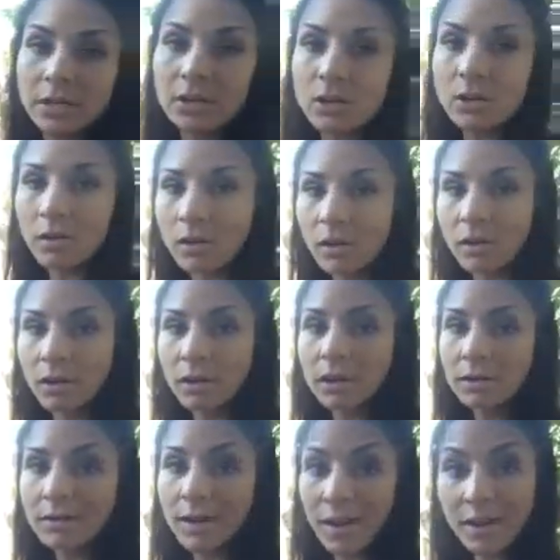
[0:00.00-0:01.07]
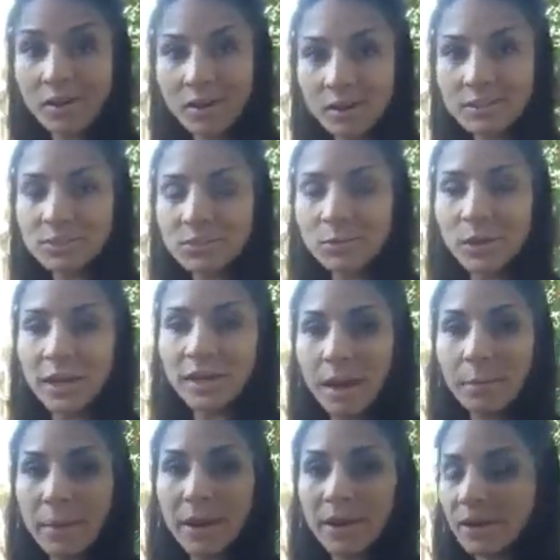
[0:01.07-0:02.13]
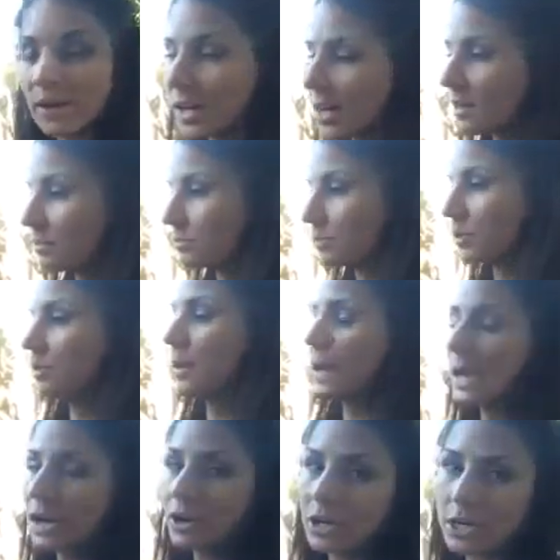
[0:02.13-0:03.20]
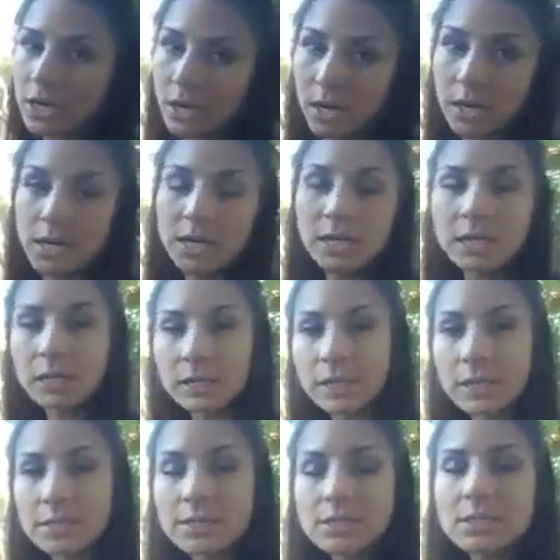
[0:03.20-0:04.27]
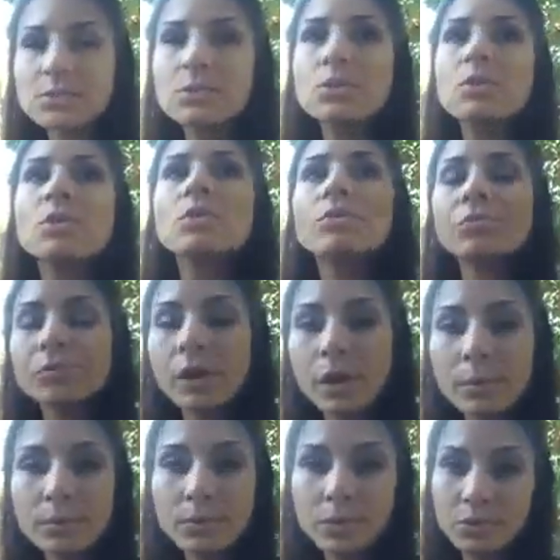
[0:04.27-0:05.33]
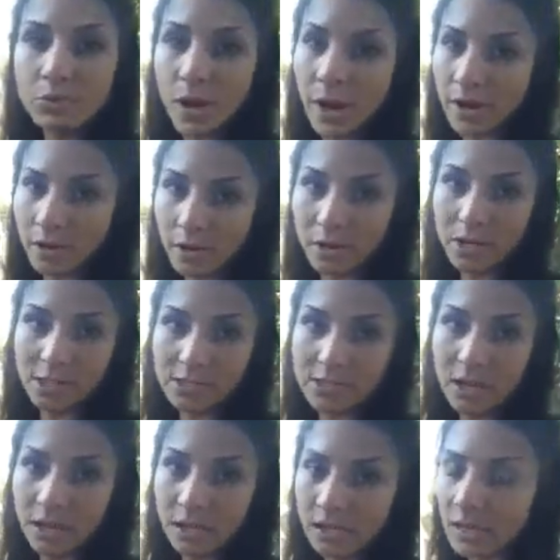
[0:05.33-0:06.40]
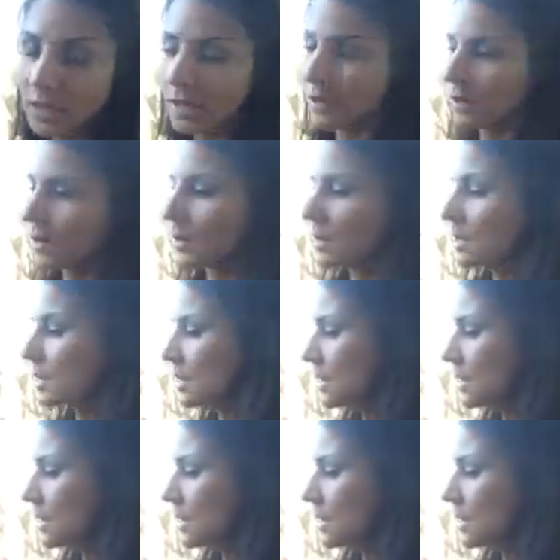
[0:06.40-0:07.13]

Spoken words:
here are hair. So when I got my cut, put my hair in here. Lint from the dryer has gone in here.